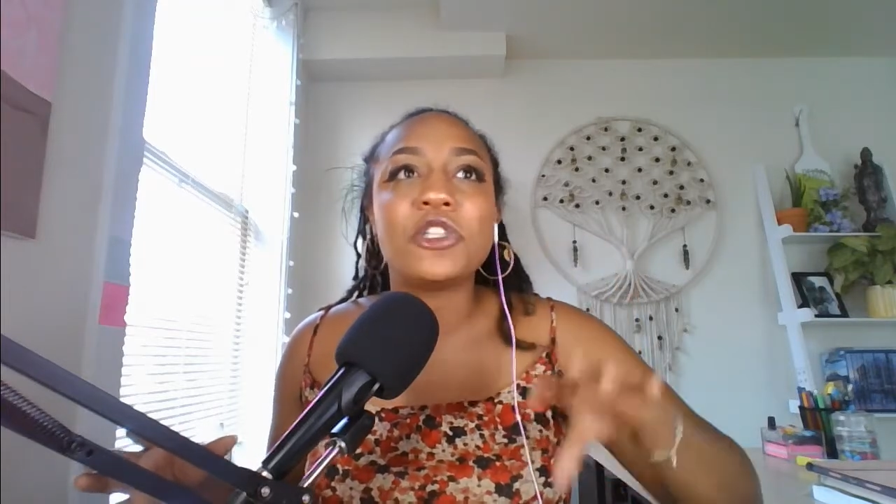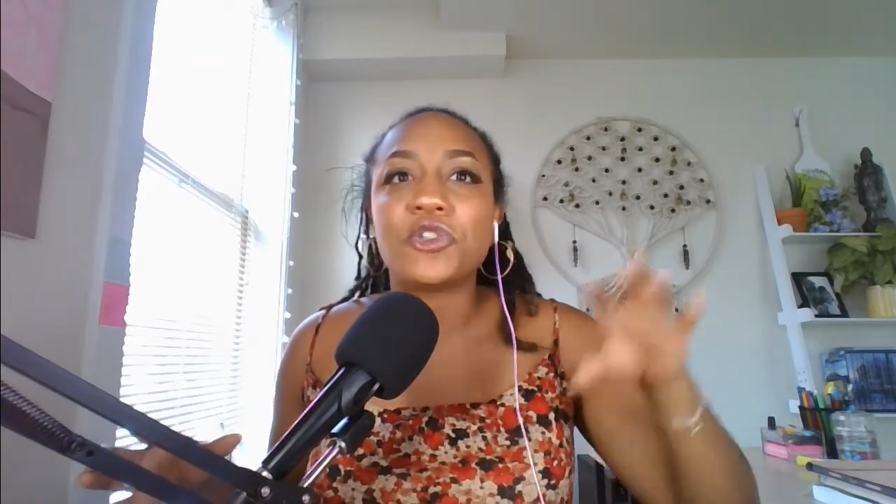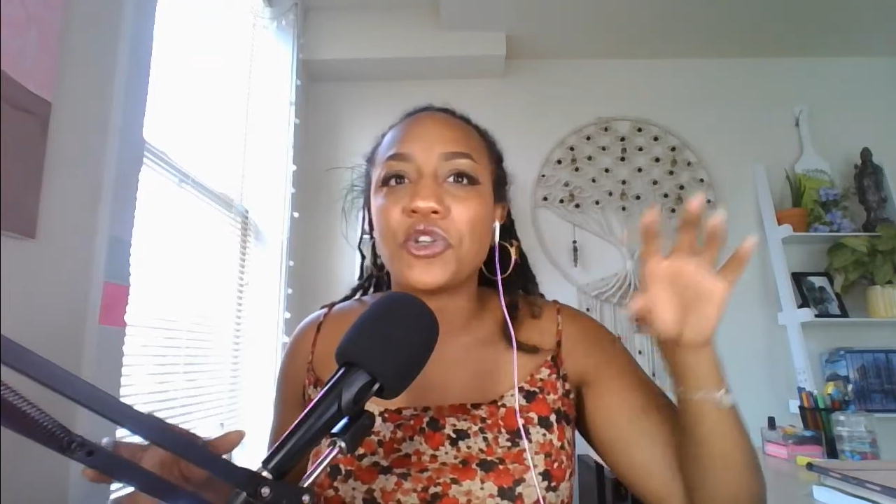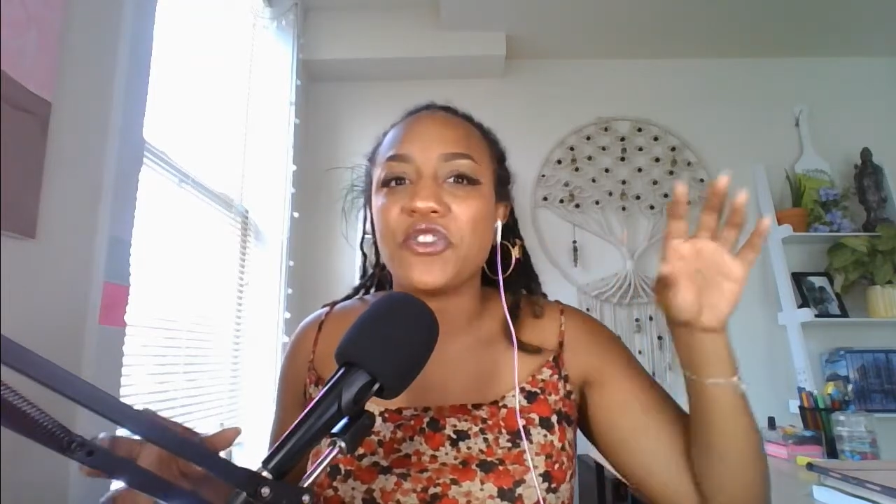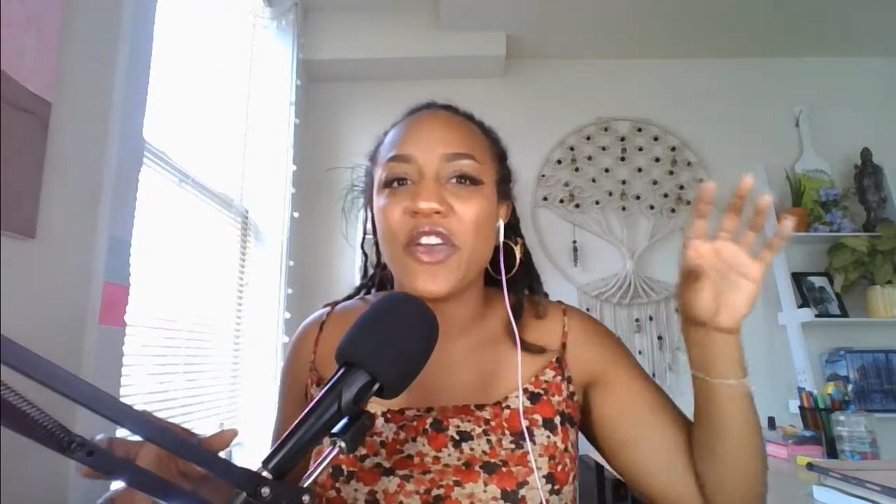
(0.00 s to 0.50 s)

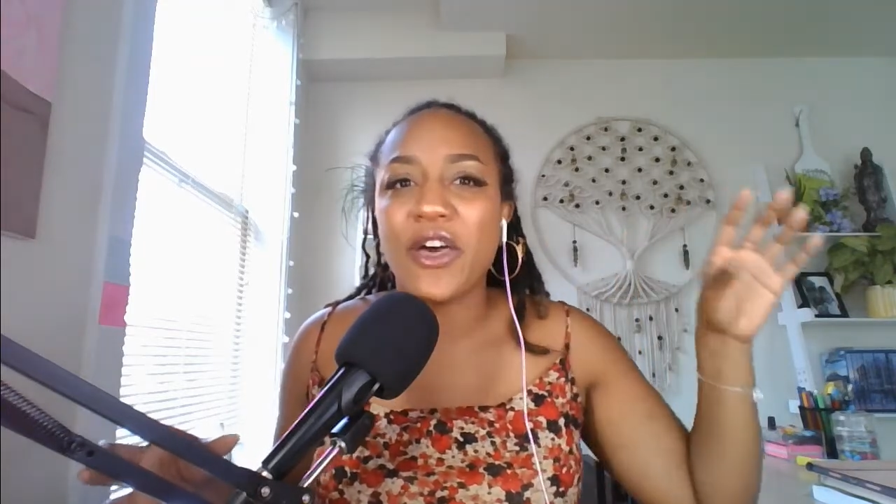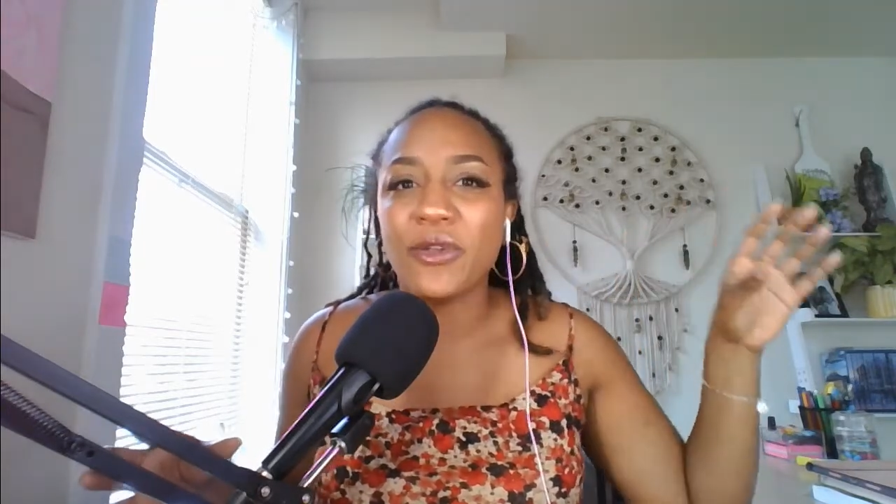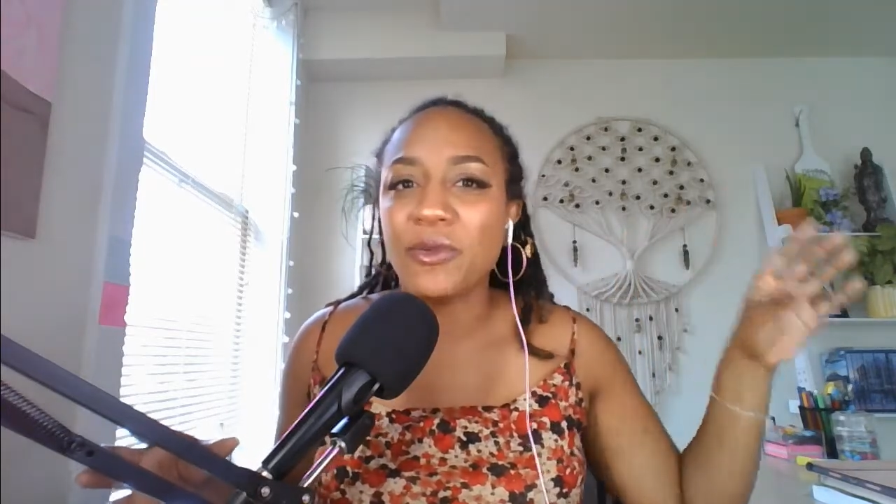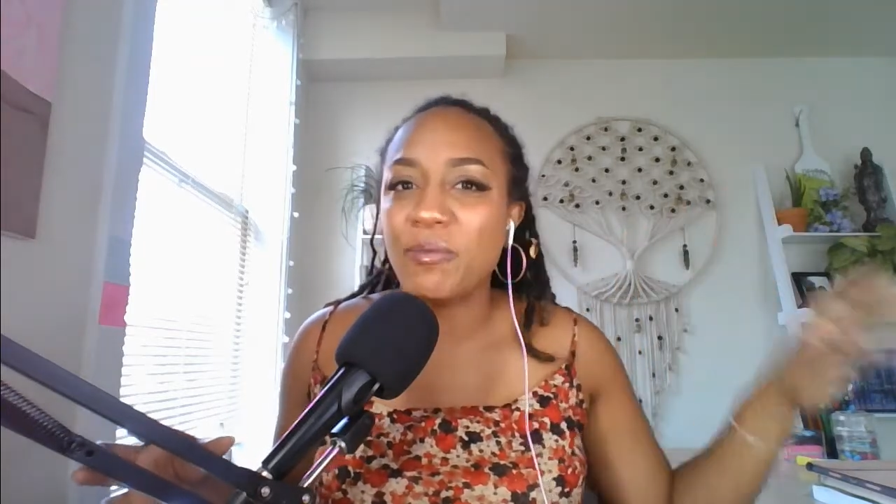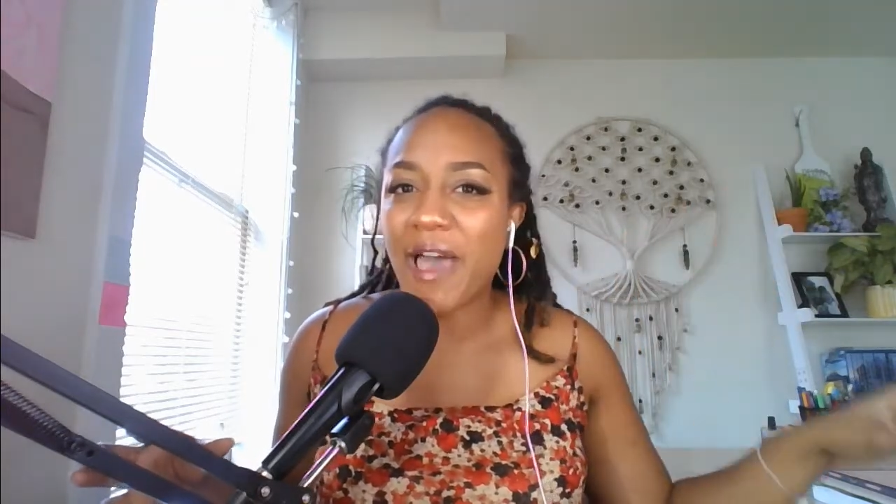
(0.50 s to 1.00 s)
should have
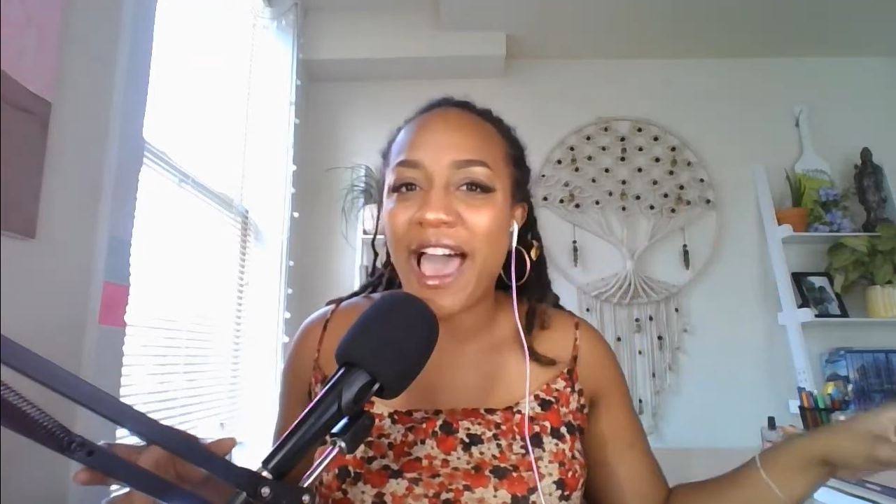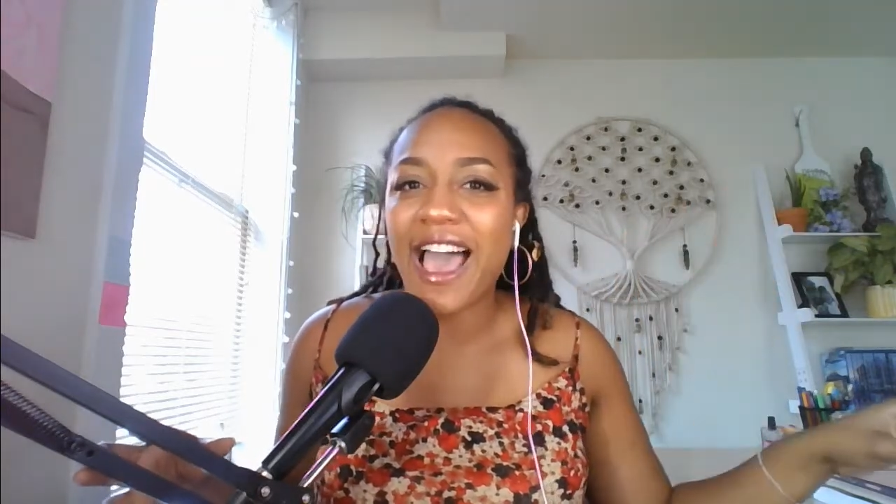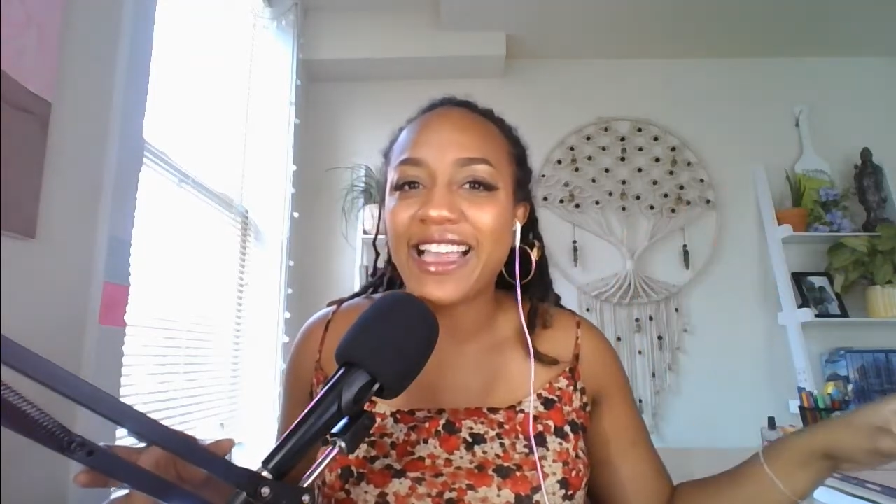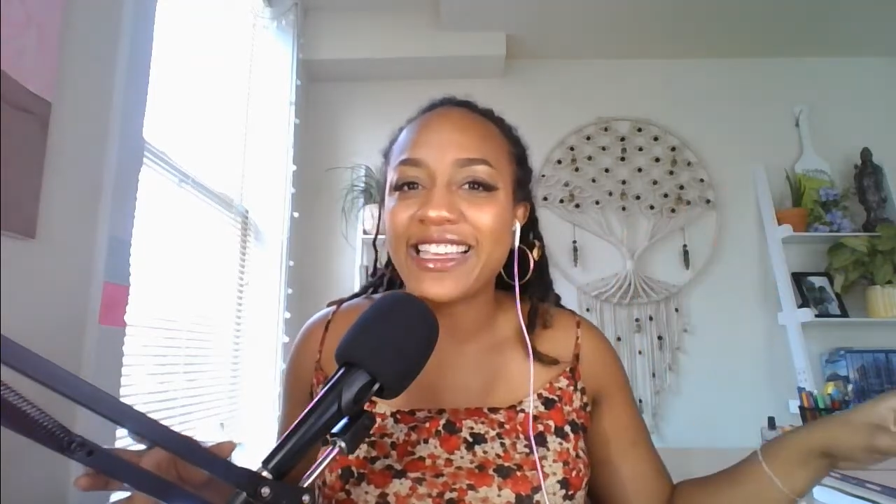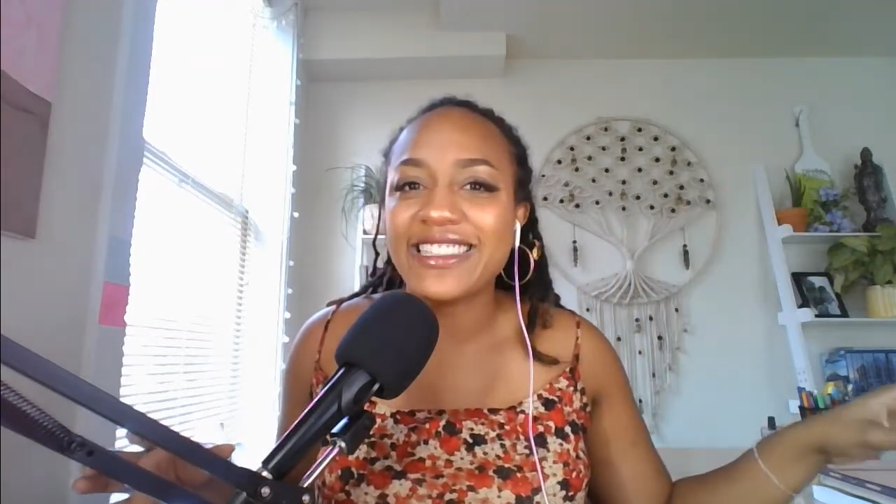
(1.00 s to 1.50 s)
held
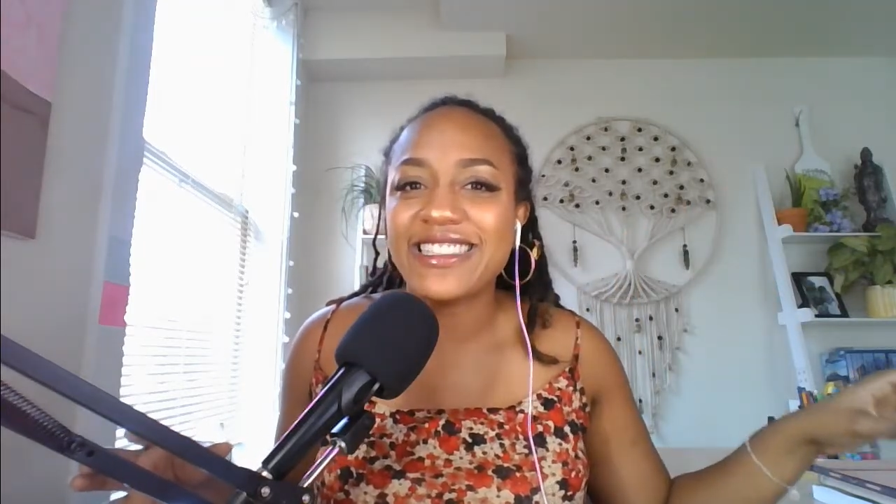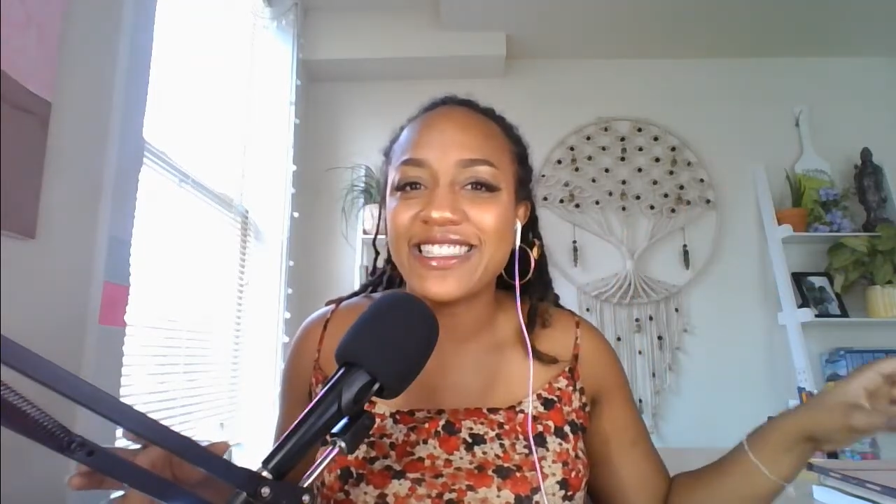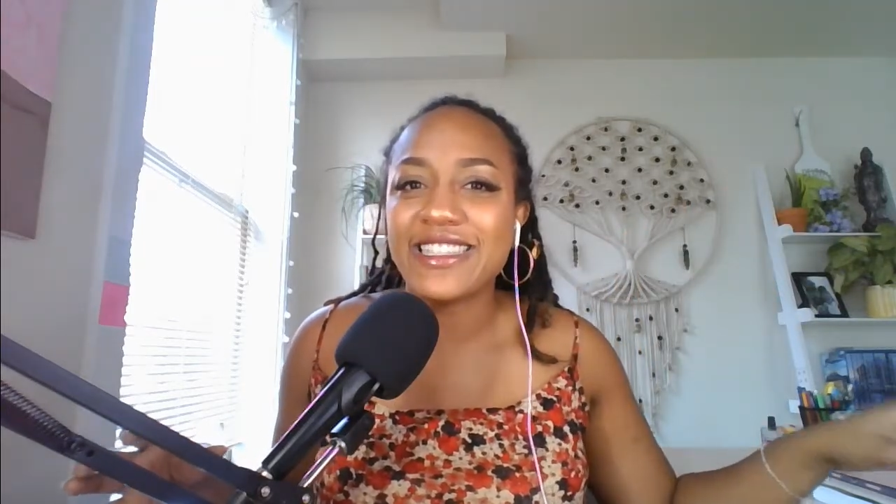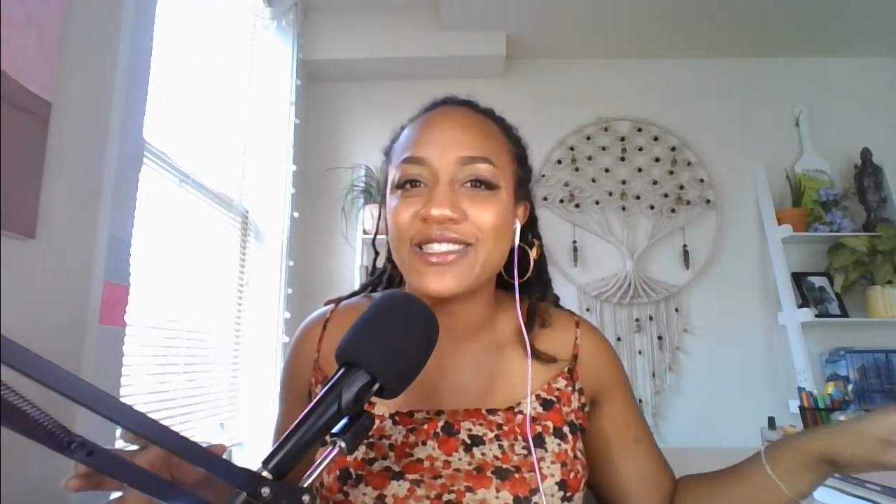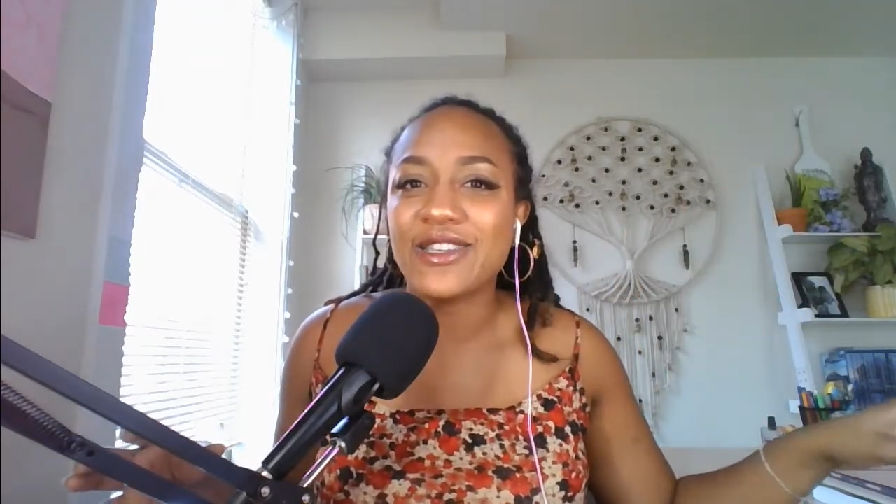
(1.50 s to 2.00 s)
back in
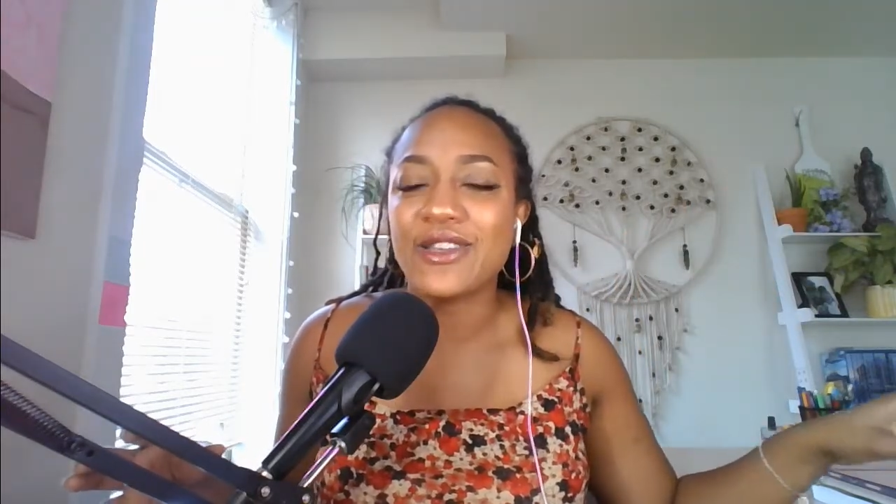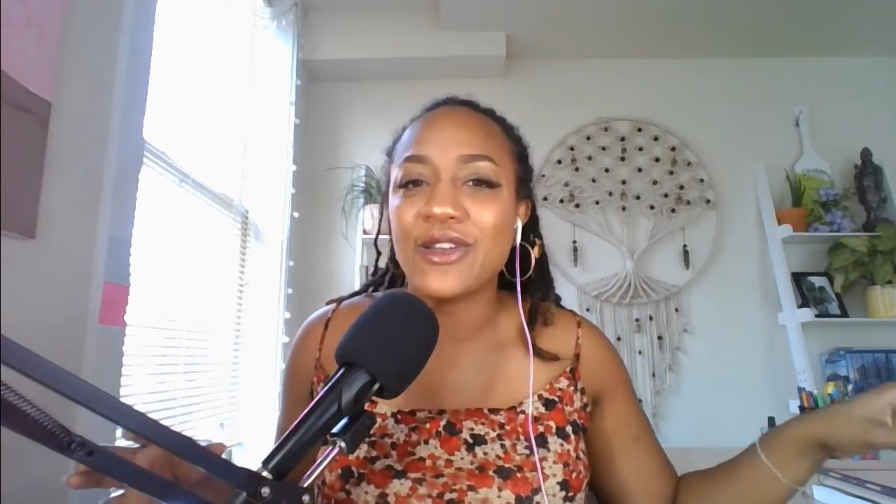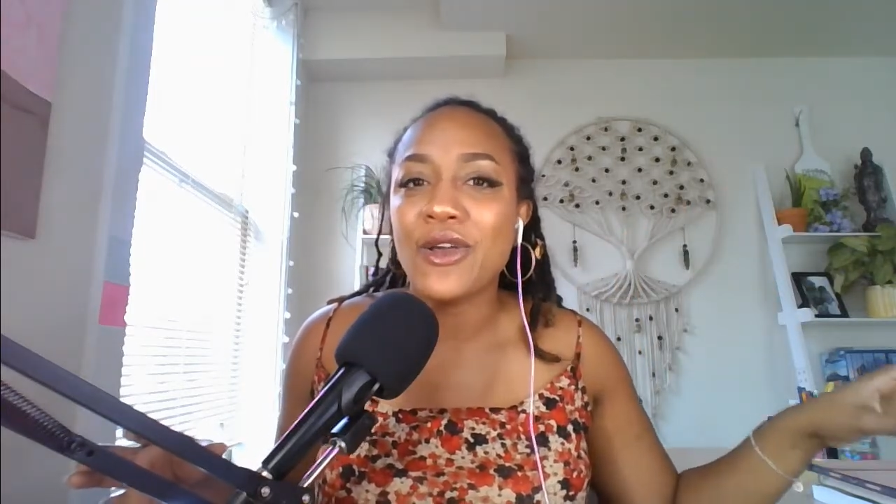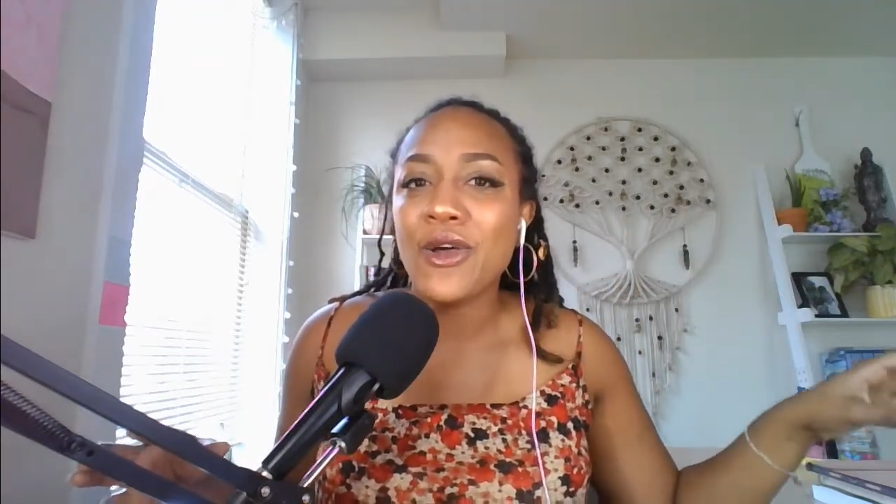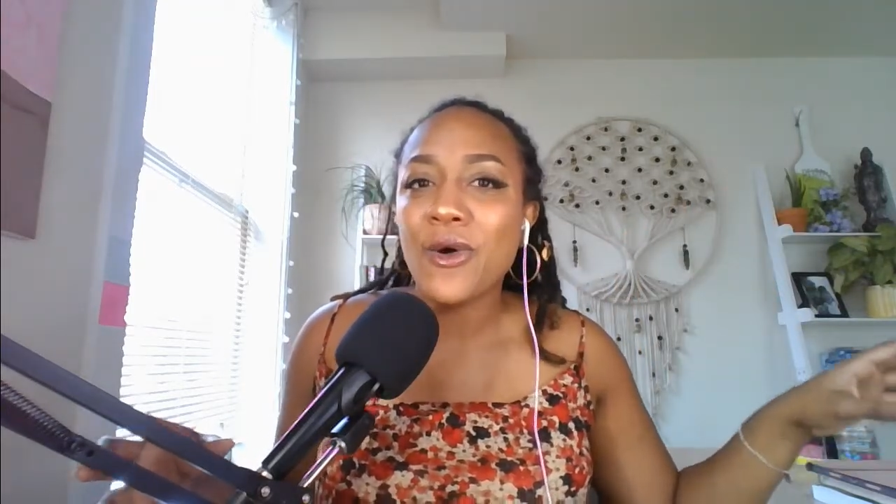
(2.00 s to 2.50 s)
season